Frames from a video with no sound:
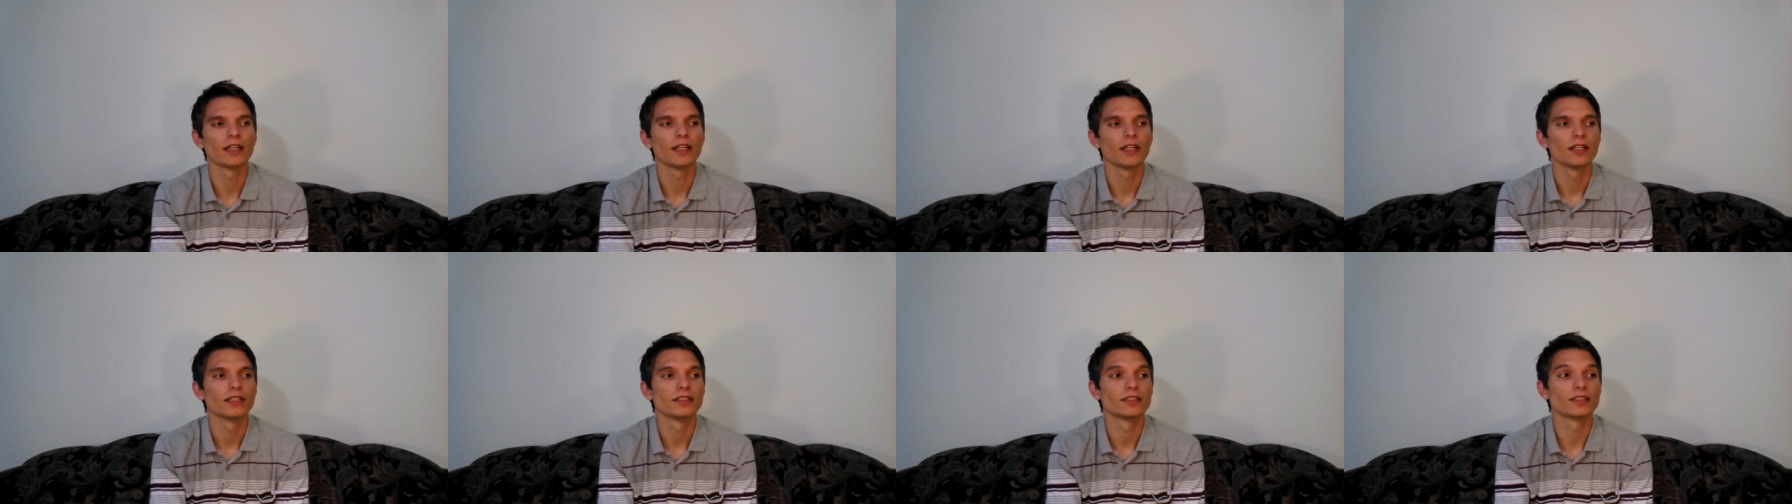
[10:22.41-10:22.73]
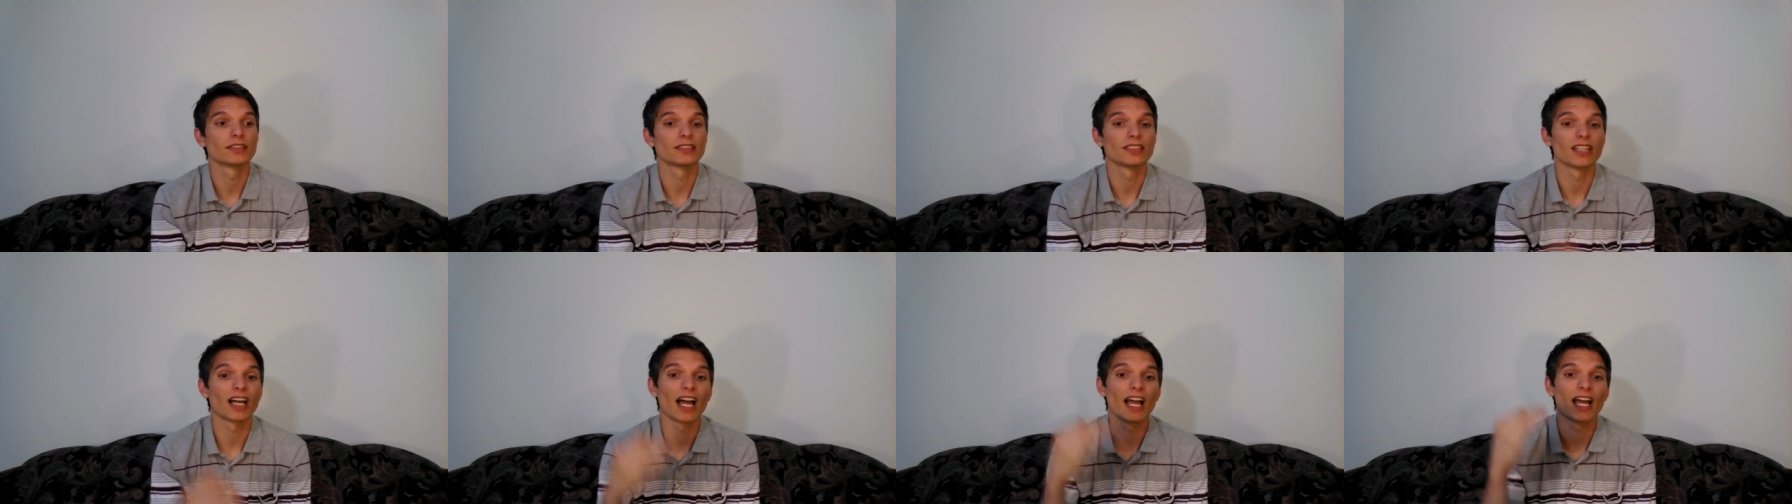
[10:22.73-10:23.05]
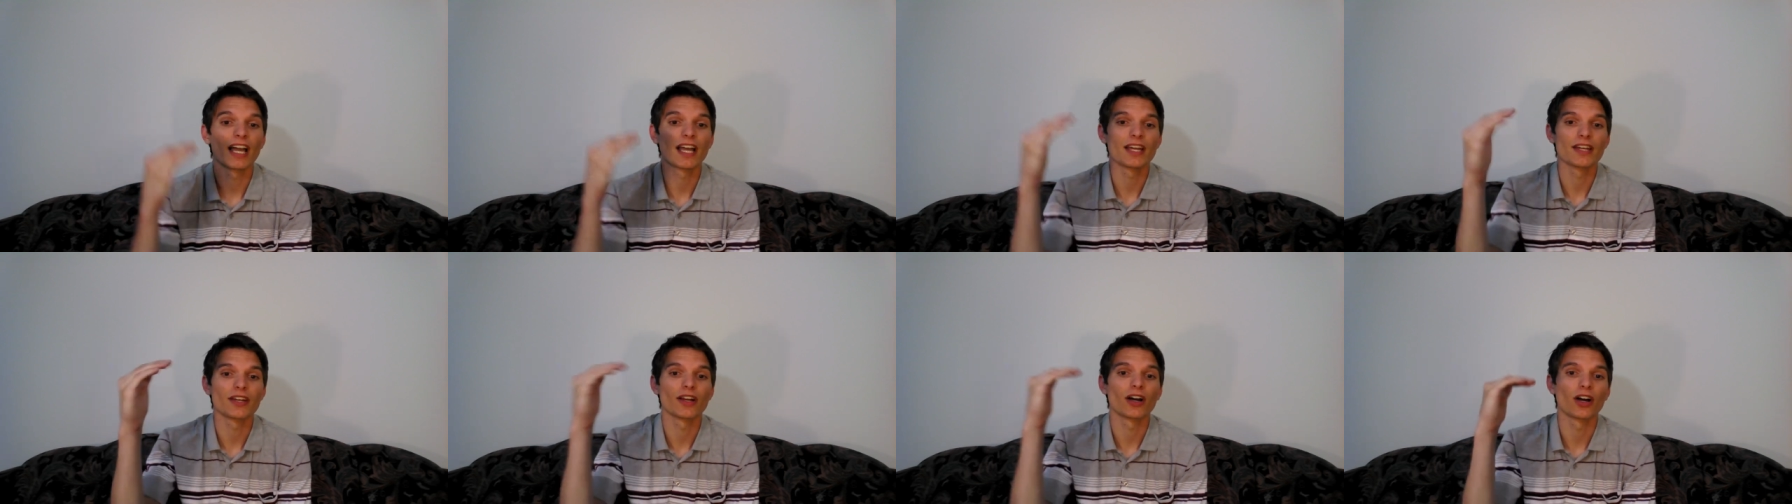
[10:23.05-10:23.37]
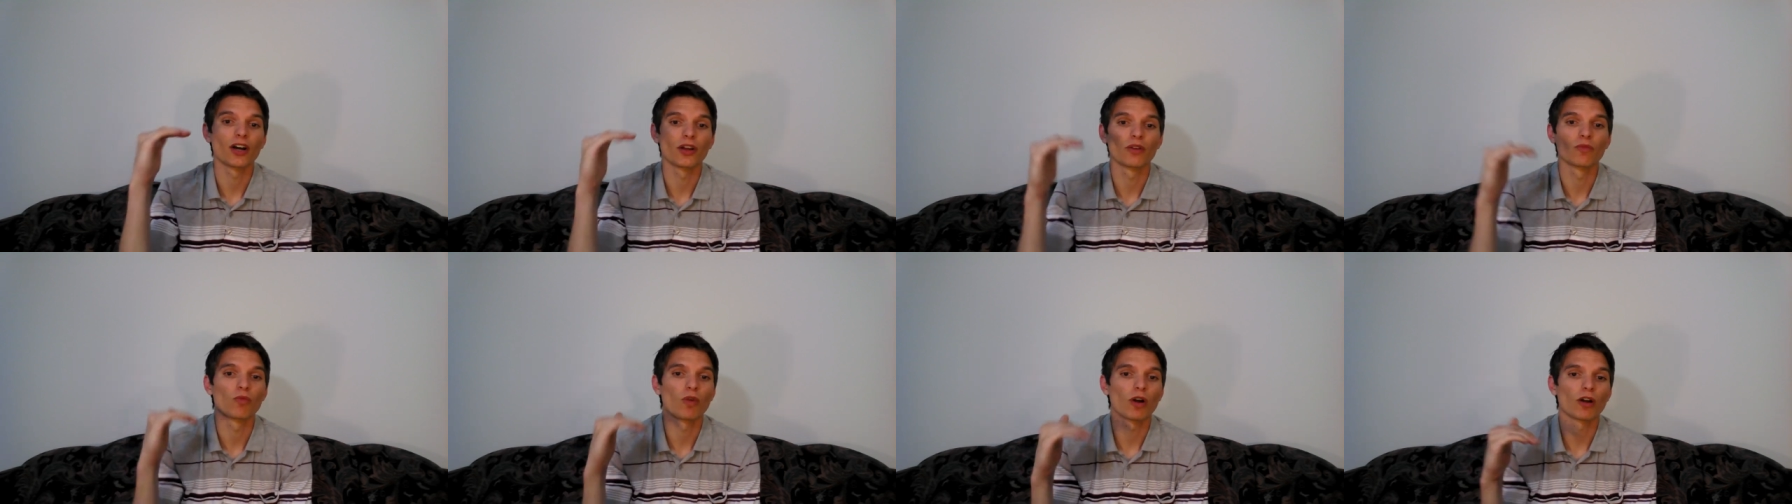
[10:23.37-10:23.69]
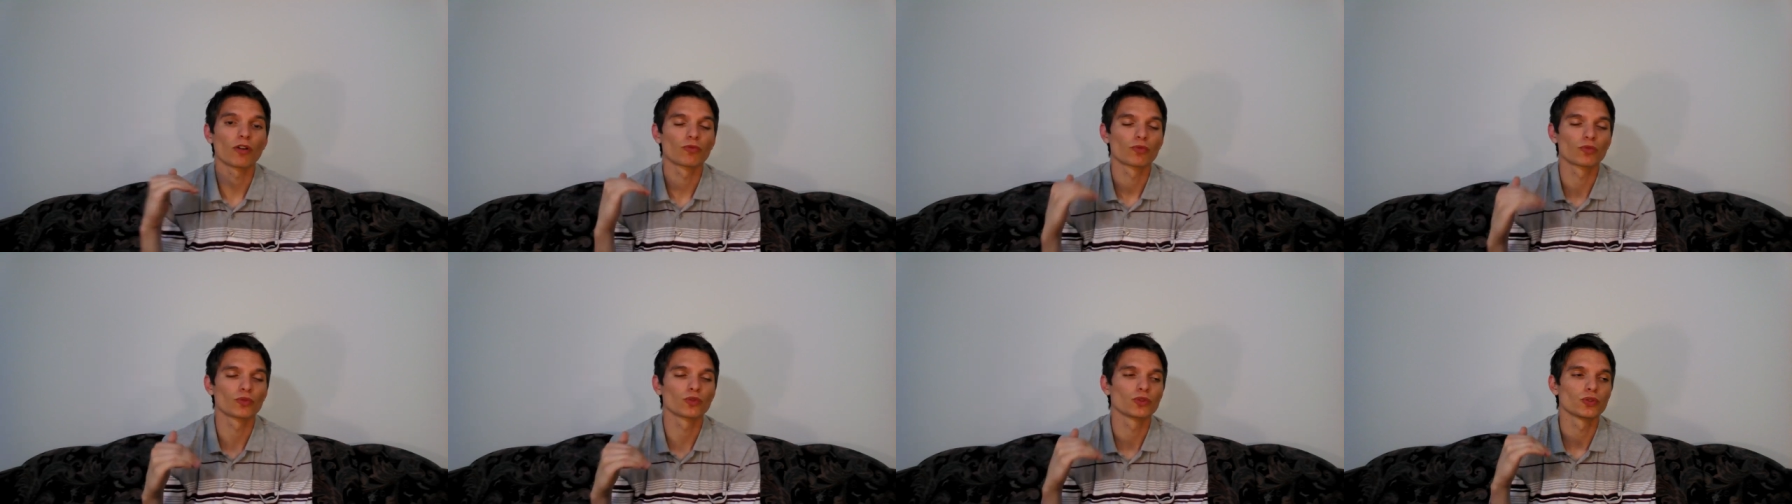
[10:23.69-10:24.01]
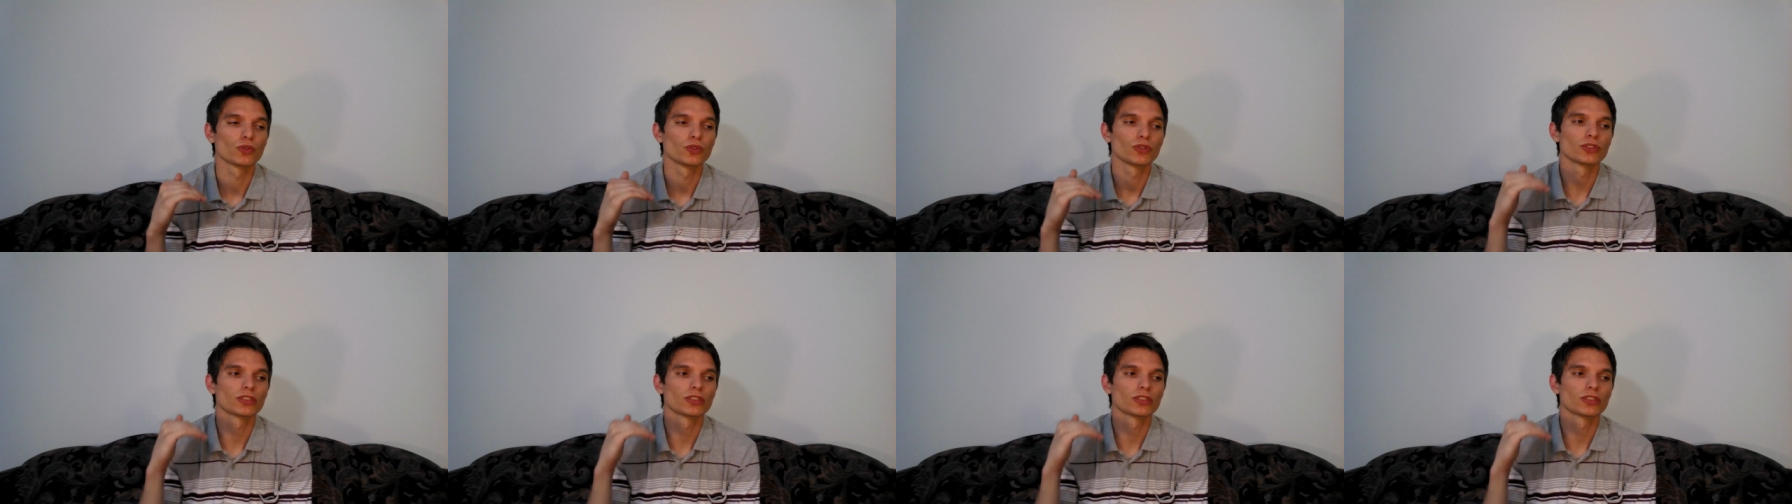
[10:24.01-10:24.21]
decide on what rules